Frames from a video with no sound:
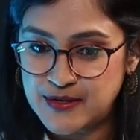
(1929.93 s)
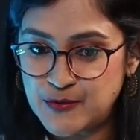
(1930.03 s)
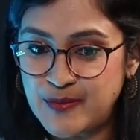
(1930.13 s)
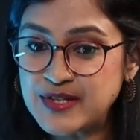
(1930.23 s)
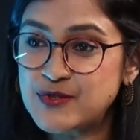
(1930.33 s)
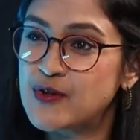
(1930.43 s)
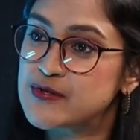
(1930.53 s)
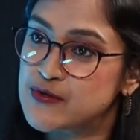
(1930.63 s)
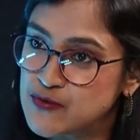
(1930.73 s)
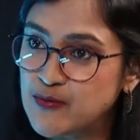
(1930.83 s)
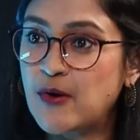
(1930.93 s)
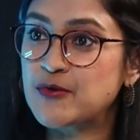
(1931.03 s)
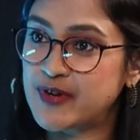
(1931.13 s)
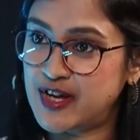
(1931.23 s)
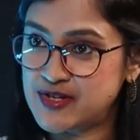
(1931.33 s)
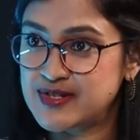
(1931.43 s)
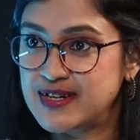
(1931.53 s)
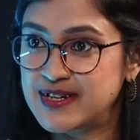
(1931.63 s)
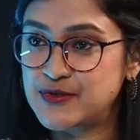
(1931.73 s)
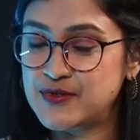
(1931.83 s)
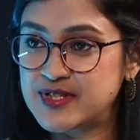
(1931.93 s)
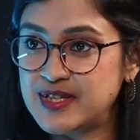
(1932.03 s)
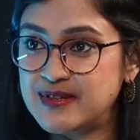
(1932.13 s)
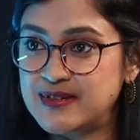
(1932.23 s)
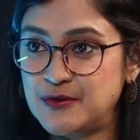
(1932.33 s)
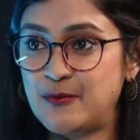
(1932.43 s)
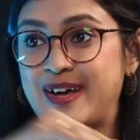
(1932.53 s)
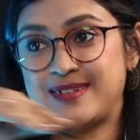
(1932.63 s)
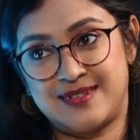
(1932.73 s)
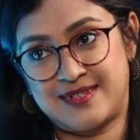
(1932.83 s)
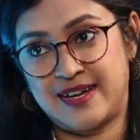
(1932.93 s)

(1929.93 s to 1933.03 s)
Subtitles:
you must also zoom out occasionally to see, you know, where is this